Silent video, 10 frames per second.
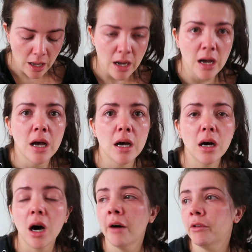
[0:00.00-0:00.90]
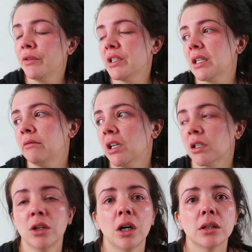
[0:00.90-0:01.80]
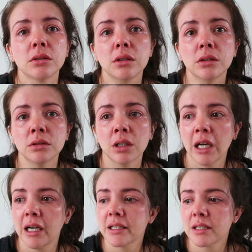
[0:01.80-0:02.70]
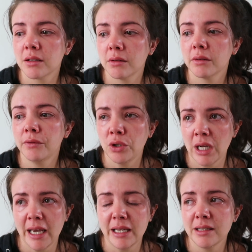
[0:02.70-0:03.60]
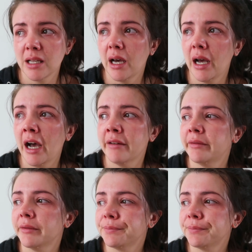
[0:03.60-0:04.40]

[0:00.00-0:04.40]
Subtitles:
read a lot in the last few days that have